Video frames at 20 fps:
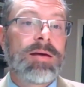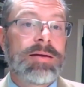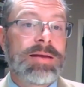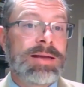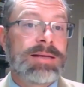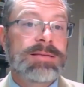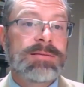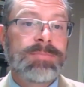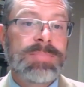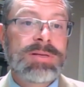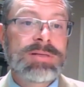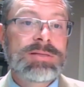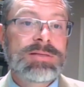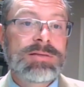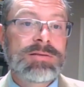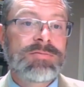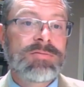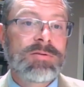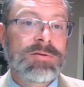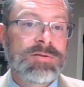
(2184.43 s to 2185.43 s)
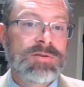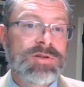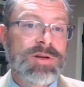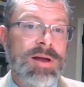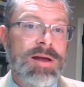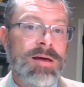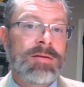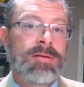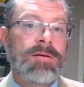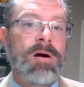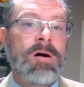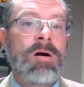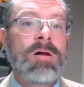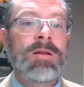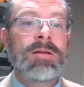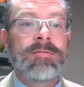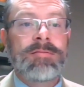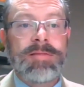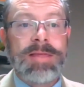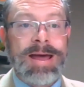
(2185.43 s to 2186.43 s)
expenses for a child,
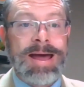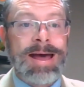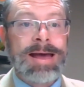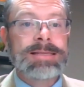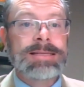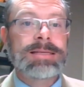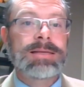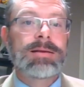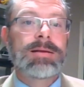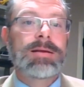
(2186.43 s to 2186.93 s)
all of that.